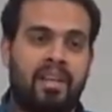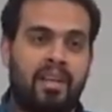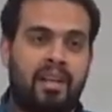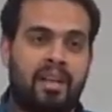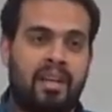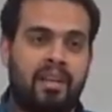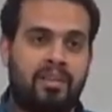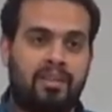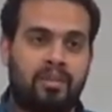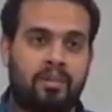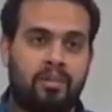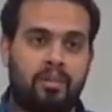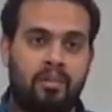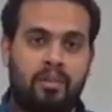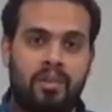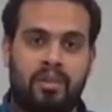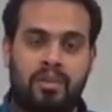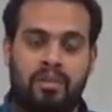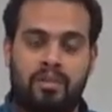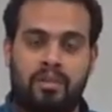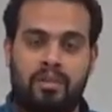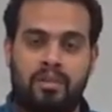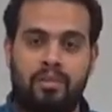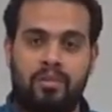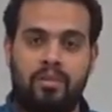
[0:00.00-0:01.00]
School
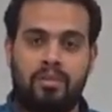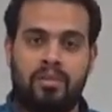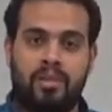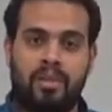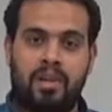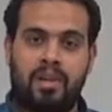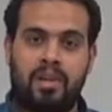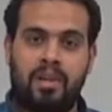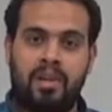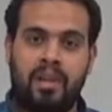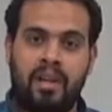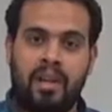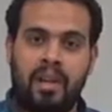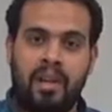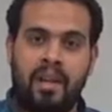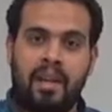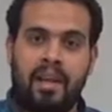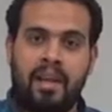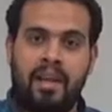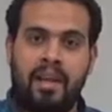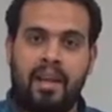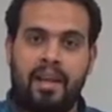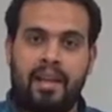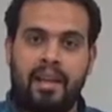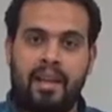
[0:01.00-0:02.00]
in Tucson,
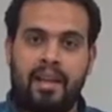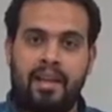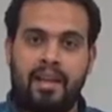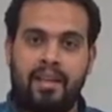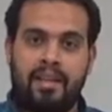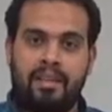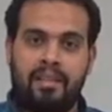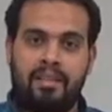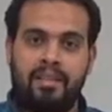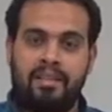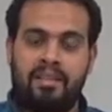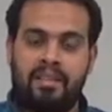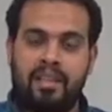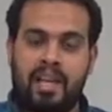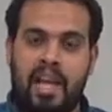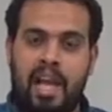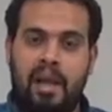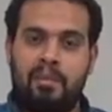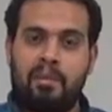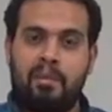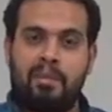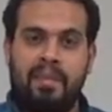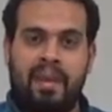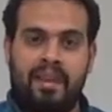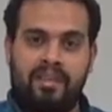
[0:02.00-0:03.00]
and
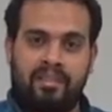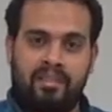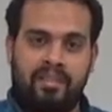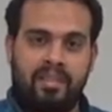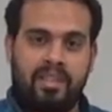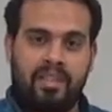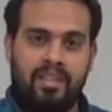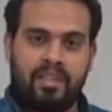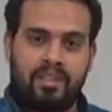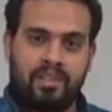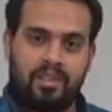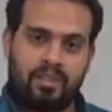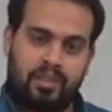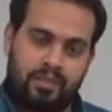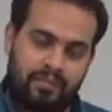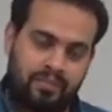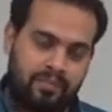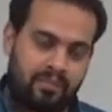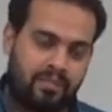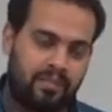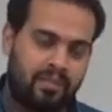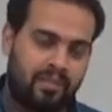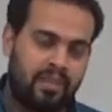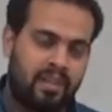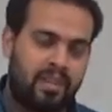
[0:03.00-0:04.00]
I'm a math teacher.
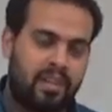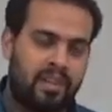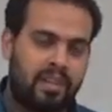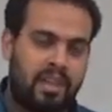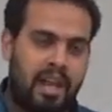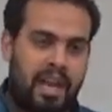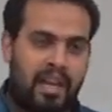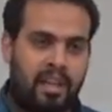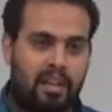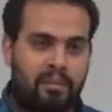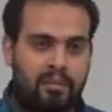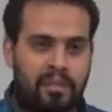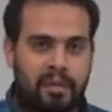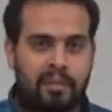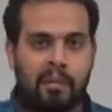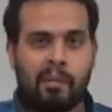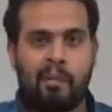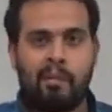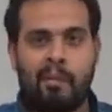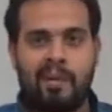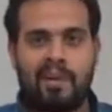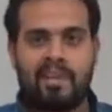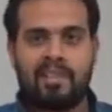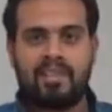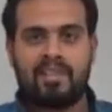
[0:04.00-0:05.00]
A little bit on
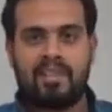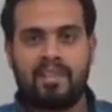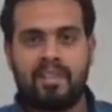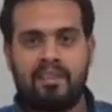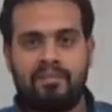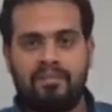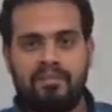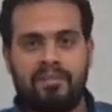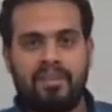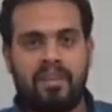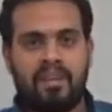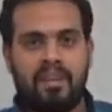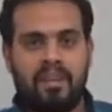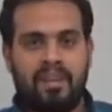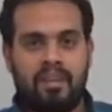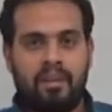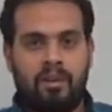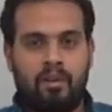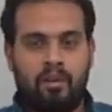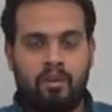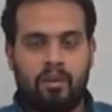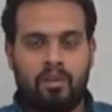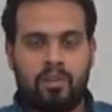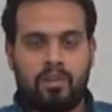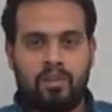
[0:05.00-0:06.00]
myself.
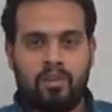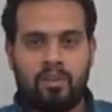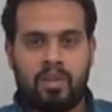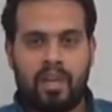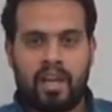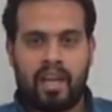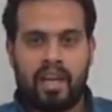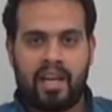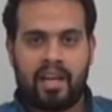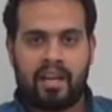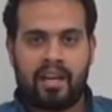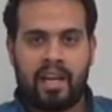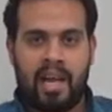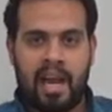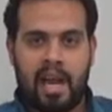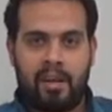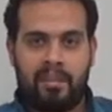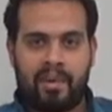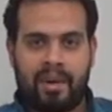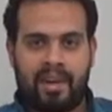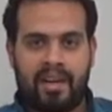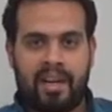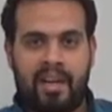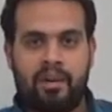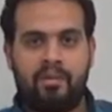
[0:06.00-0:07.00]
Also,
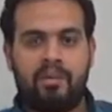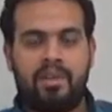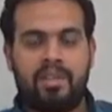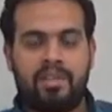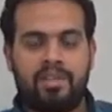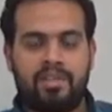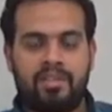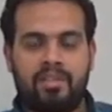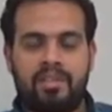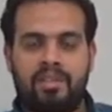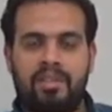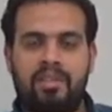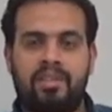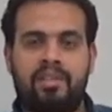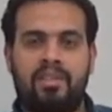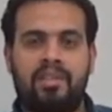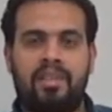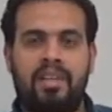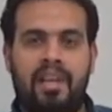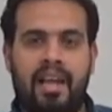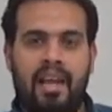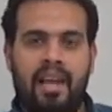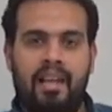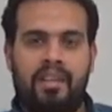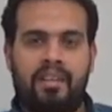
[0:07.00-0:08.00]
I'm a graduate
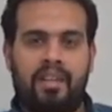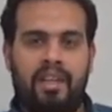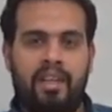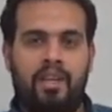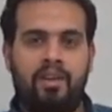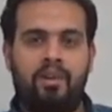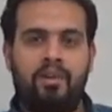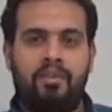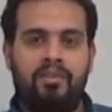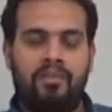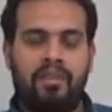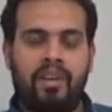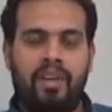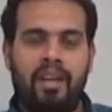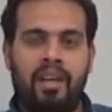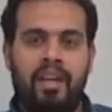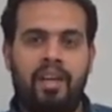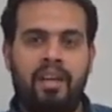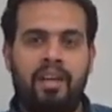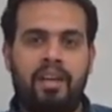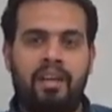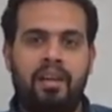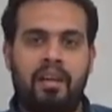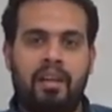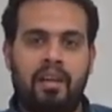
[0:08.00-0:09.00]
student at the U of
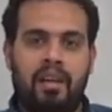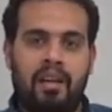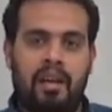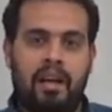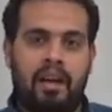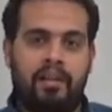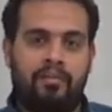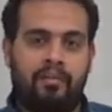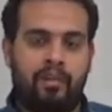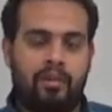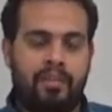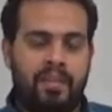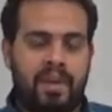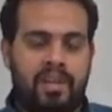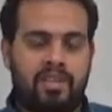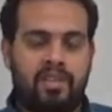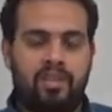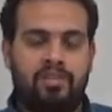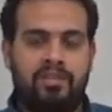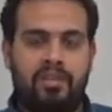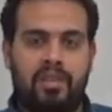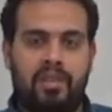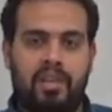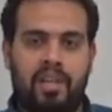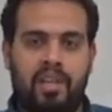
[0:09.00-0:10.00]
A for Master
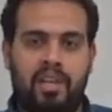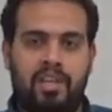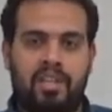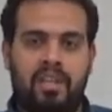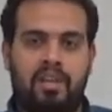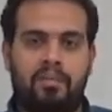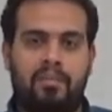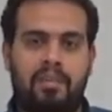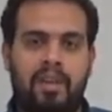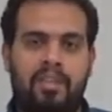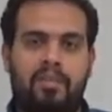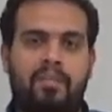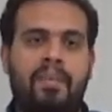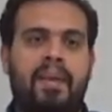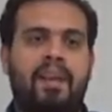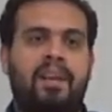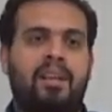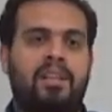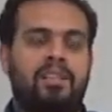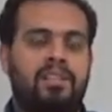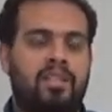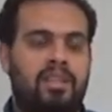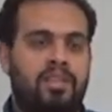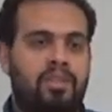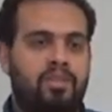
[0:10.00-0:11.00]
of Education,
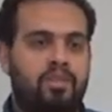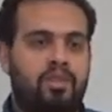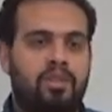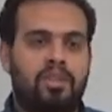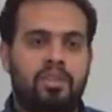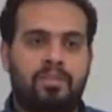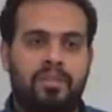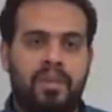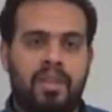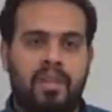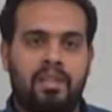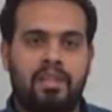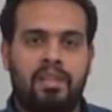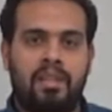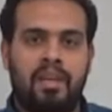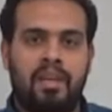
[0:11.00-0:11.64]
Mathematics Endorsement,